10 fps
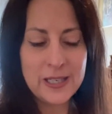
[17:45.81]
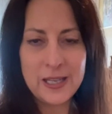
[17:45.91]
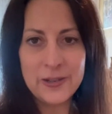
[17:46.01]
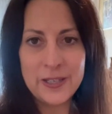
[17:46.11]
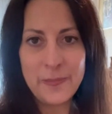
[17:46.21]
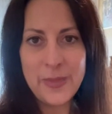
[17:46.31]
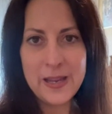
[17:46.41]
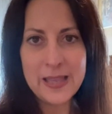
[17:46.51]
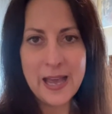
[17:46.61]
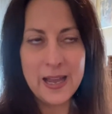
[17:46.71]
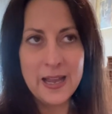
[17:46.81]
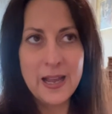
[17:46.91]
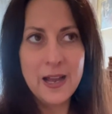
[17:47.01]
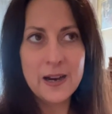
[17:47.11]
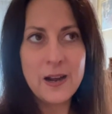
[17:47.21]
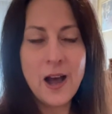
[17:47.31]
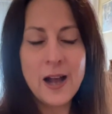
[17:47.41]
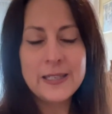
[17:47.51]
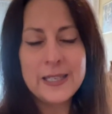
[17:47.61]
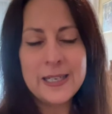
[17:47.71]
There's something that
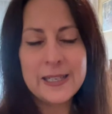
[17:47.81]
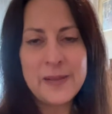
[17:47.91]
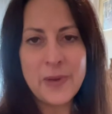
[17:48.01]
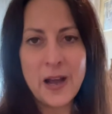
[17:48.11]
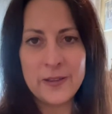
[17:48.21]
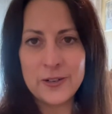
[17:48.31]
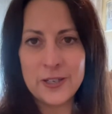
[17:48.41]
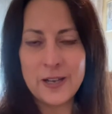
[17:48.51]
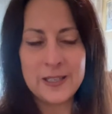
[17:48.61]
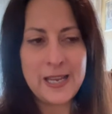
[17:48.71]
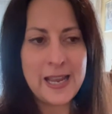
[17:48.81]
constantly bothers us,